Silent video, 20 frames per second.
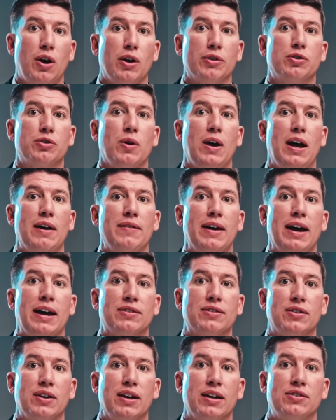also have
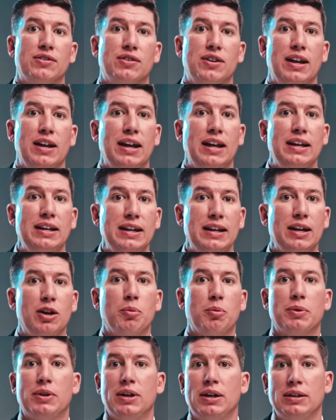access to any
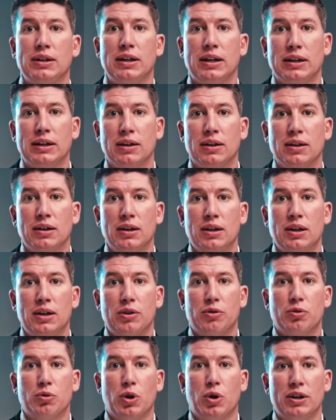help they need
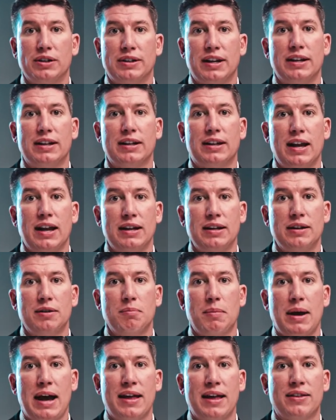through our
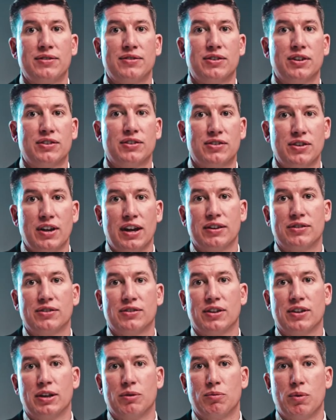dedicated Math
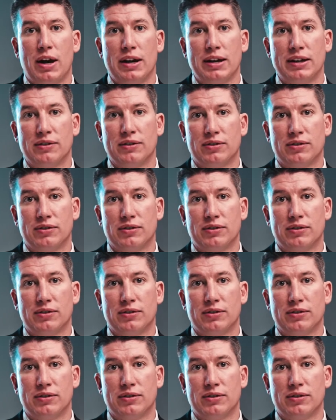Success and Writing